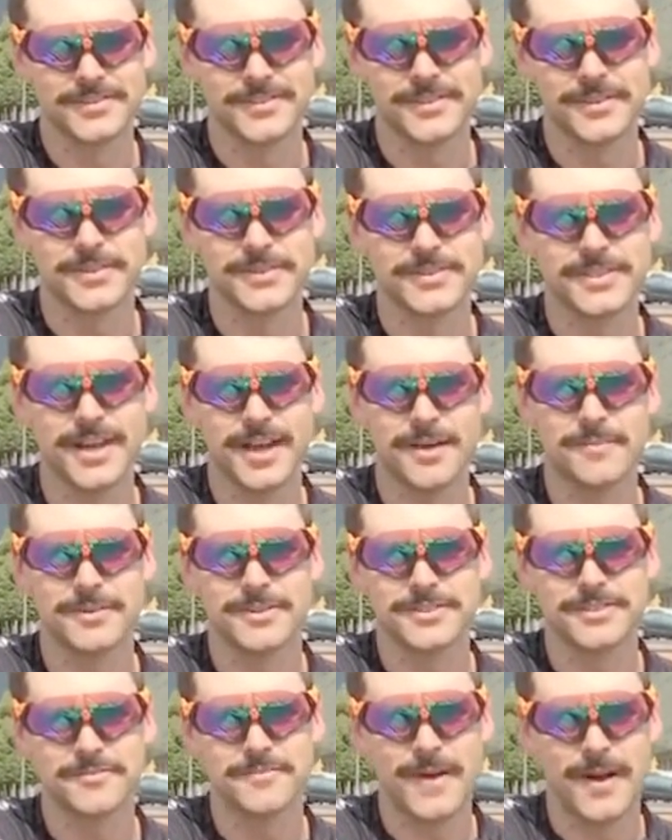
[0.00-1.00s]
old
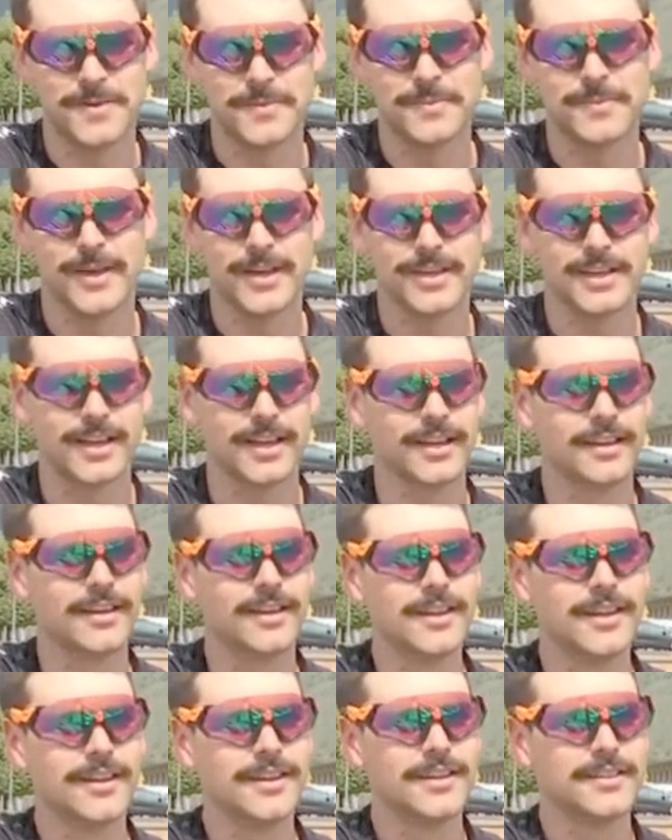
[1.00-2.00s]
timers of mountain biking.
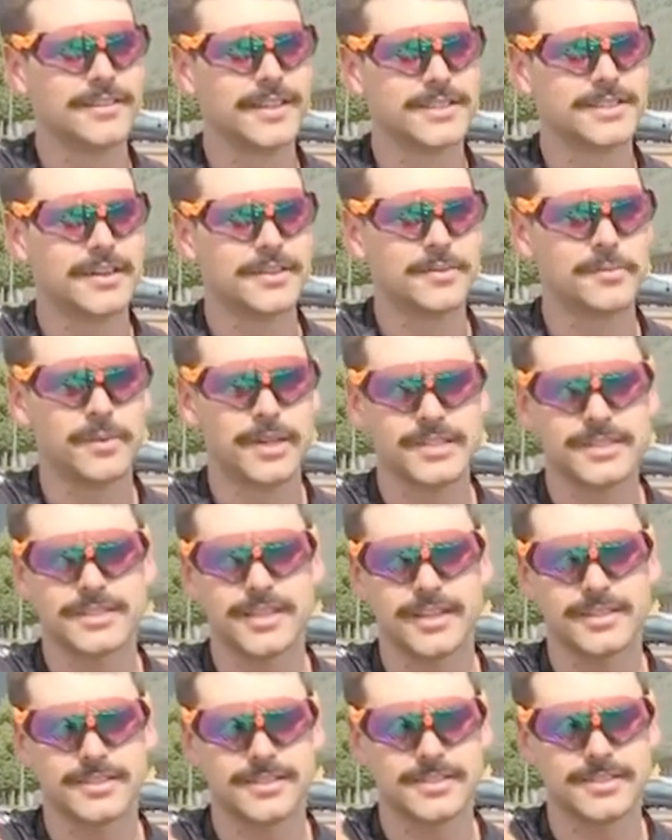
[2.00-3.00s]
That's out in West
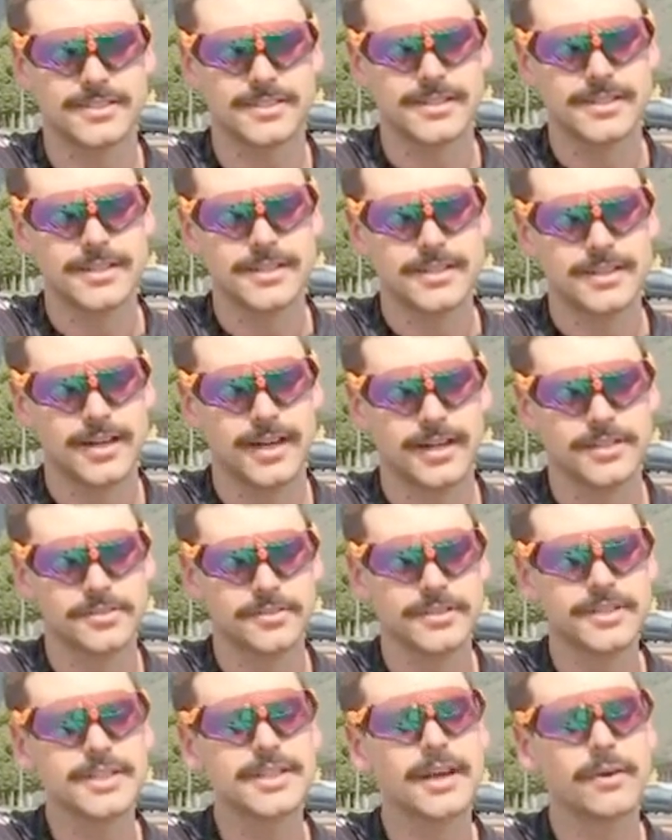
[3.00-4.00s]
Texas. So
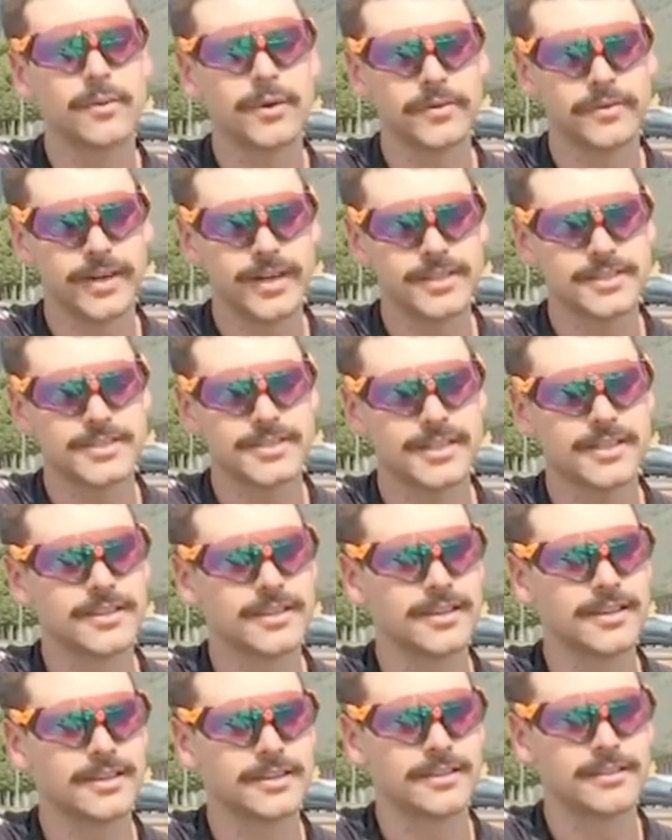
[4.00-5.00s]
I did that one race, and
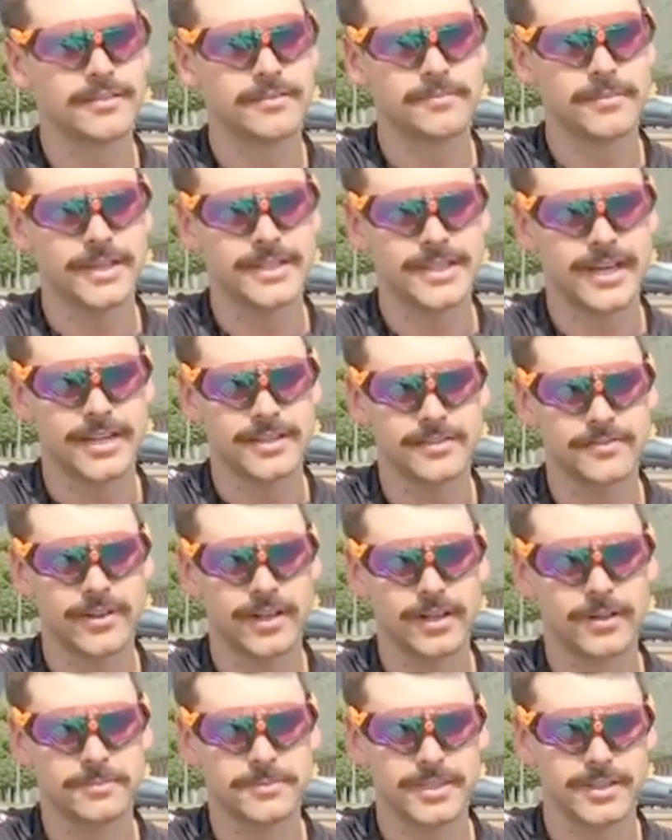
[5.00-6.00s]
then my dad
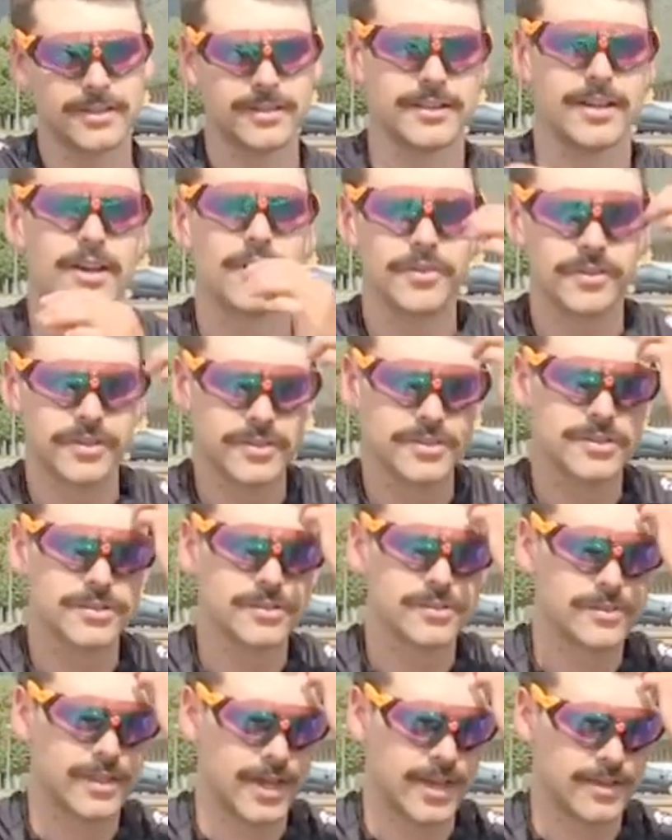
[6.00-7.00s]
developed a health
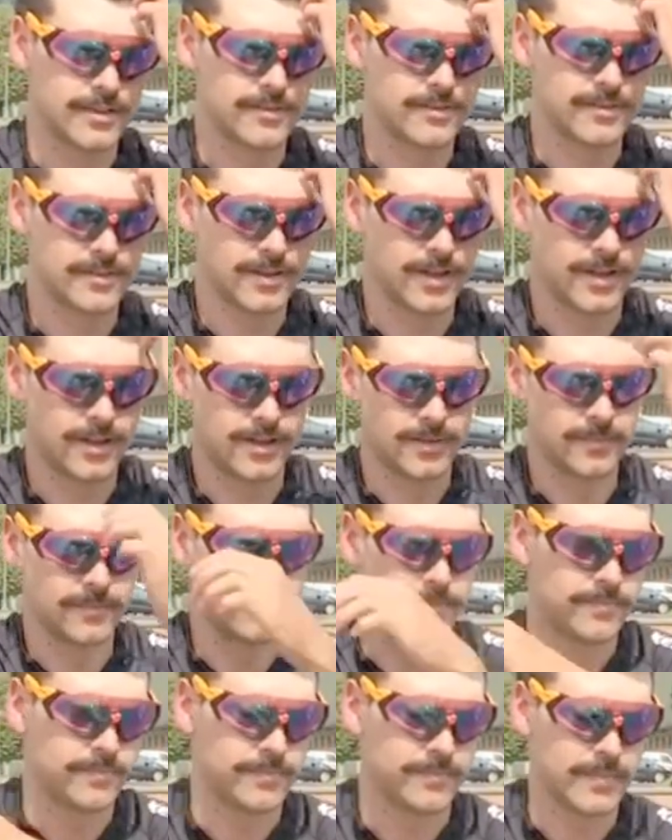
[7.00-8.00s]
issue that
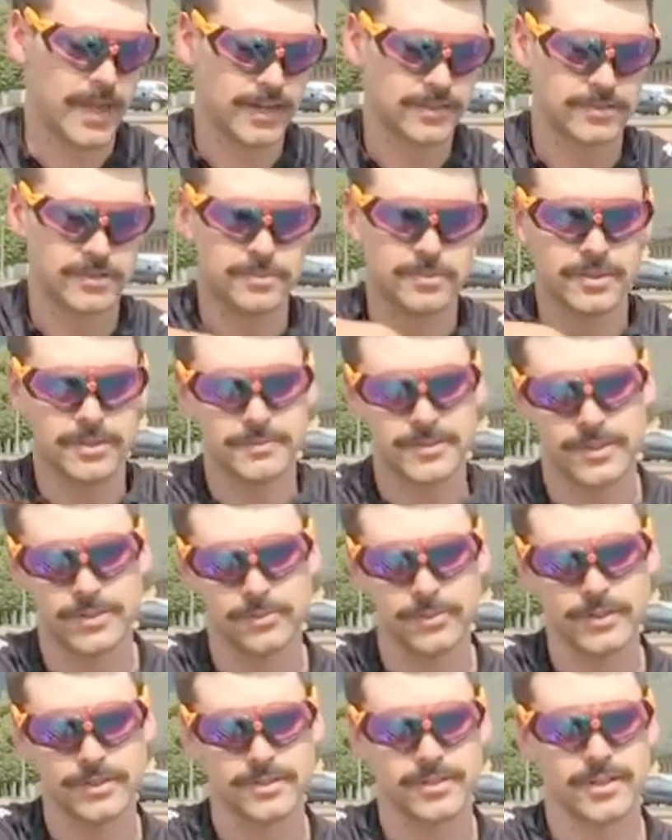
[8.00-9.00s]
actually put him in a
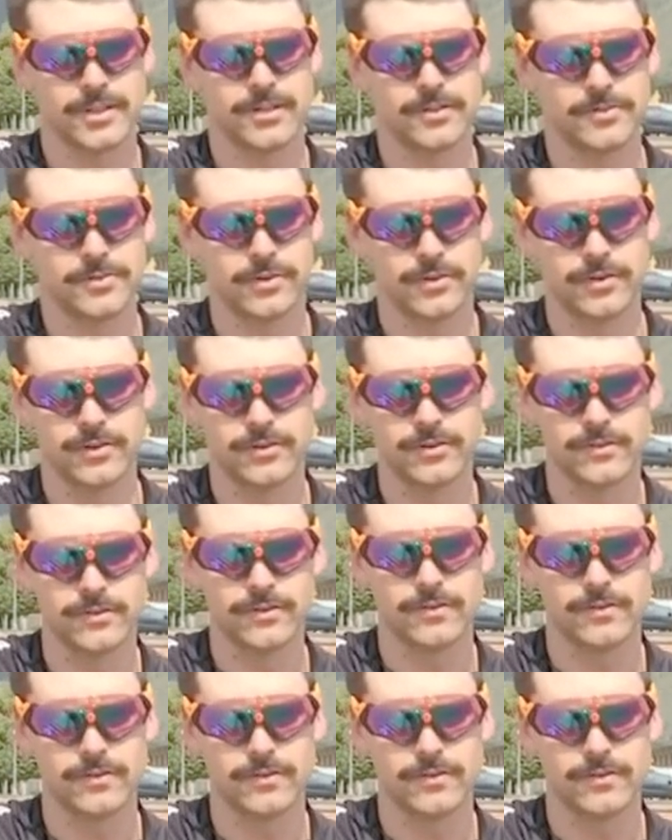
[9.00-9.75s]
wheelchair for